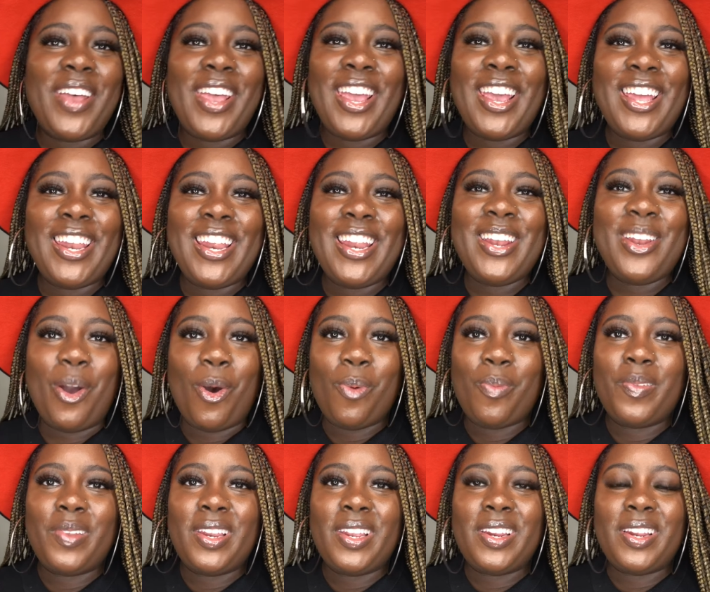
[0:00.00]
ahead and
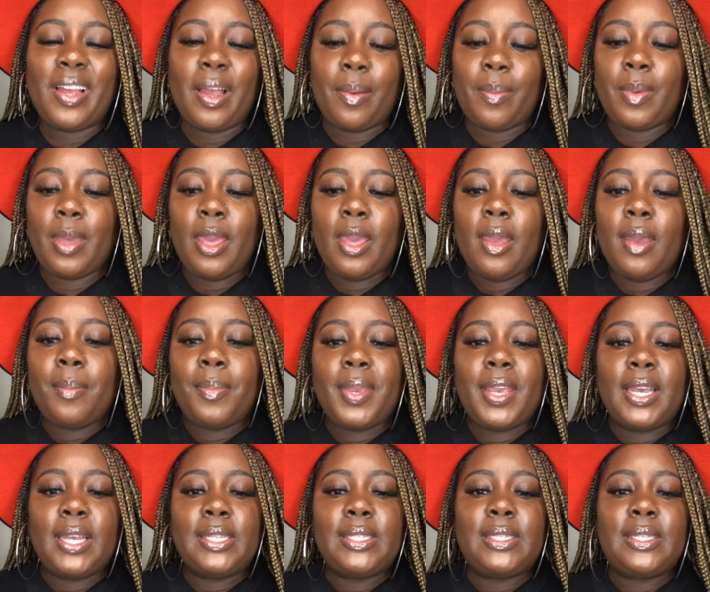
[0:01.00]
open it up
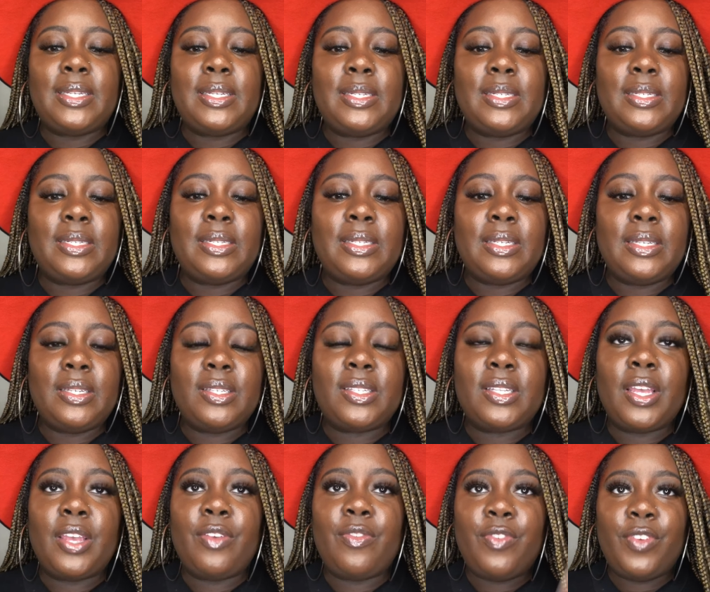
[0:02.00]
because it is
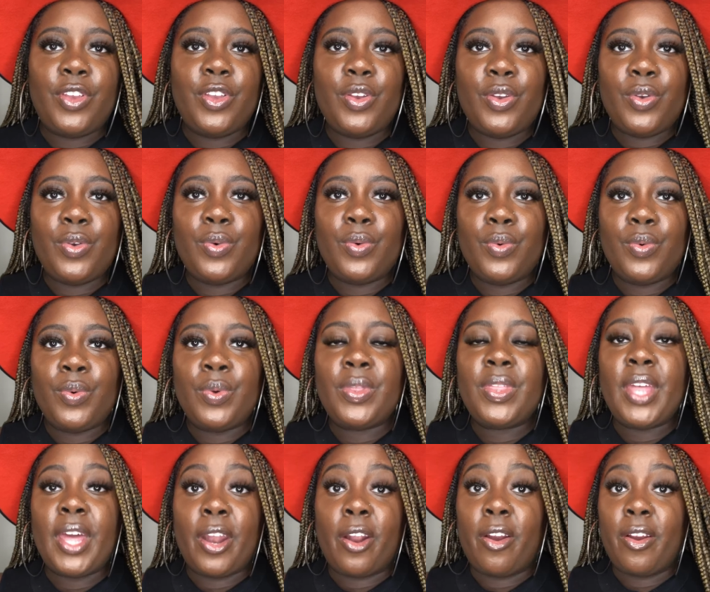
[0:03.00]
a few
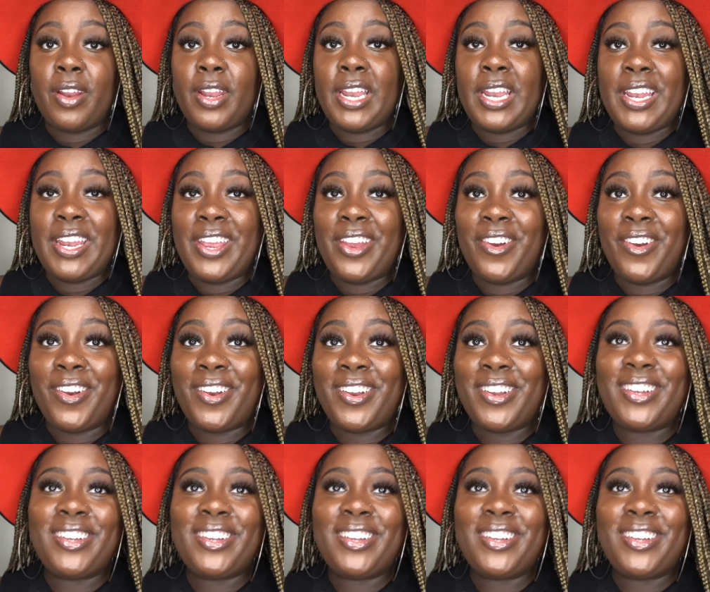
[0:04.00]
that aren't in here.